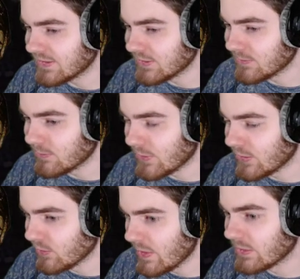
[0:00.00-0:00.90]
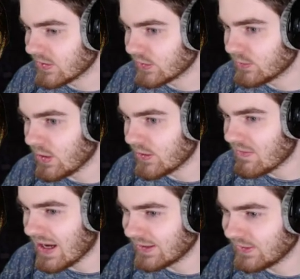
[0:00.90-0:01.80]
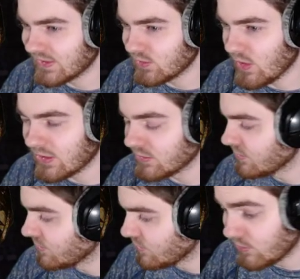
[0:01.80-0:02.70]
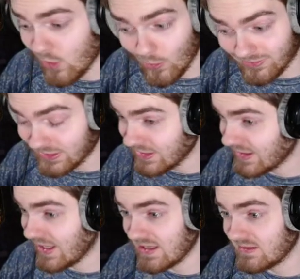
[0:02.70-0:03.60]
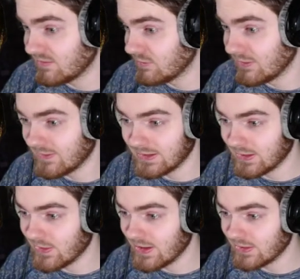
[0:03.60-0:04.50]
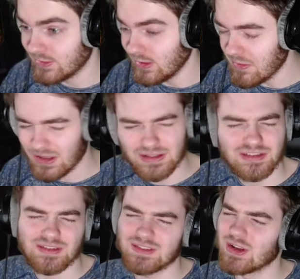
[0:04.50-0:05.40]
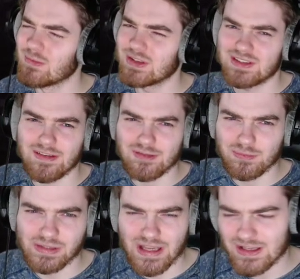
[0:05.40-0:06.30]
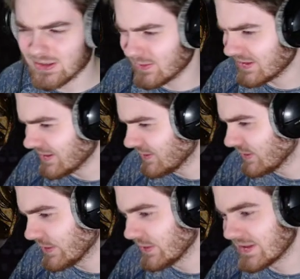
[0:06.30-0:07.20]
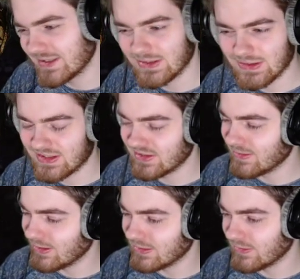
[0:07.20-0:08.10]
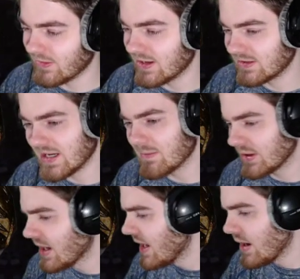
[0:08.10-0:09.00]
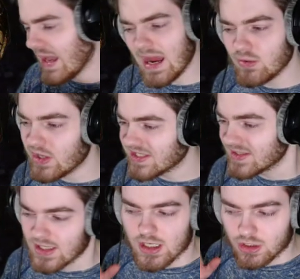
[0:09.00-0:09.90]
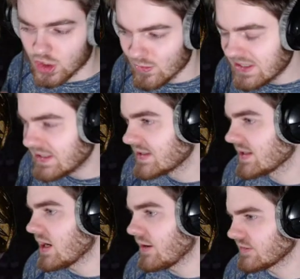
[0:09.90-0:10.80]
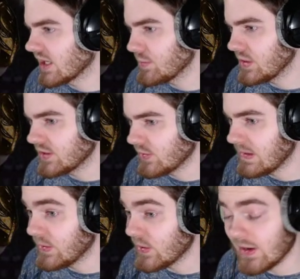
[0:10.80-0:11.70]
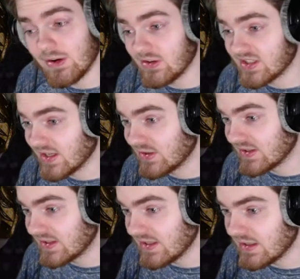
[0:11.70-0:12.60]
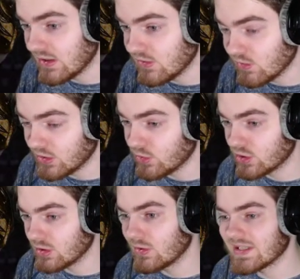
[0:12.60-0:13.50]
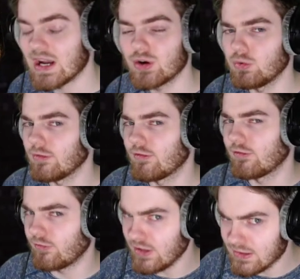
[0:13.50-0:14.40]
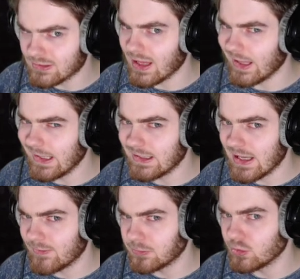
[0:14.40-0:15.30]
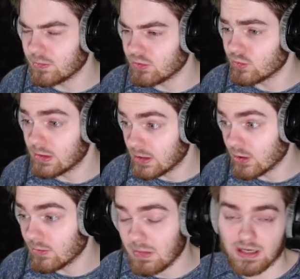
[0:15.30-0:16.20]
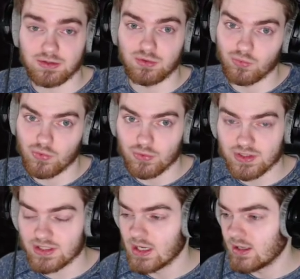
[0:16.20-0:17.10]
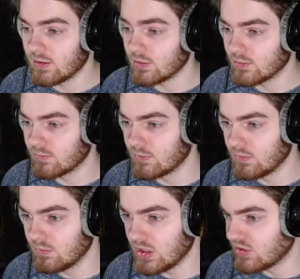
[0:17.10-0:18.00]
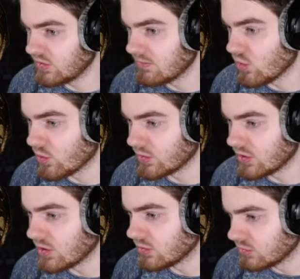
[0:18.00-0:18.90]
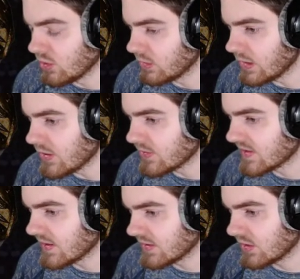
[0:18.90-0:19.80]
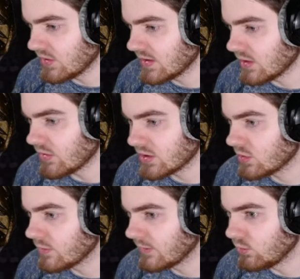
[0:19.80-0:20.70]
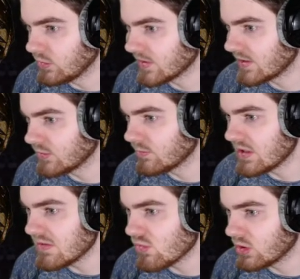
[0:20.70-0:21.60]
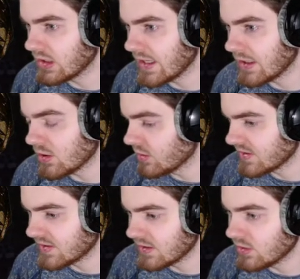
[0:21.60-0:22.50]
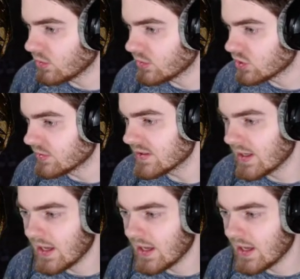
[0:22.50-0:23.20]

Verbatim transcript: I remember talking about it back then as well. Hopefully I can finally go ahead and do that, but it's just so much stuff to play, it's so much stuff to do, it's, you know, it's so difficult to find the time. But anyways, 2 minutes of the gameplay trailer. I'm very excited to see what they will show us, how it will feel like. Yeah, if it will be really going back to the roots, into the more, you know, earlier Assassin's Creed direction, if it will still be more like Odyssey and Origins.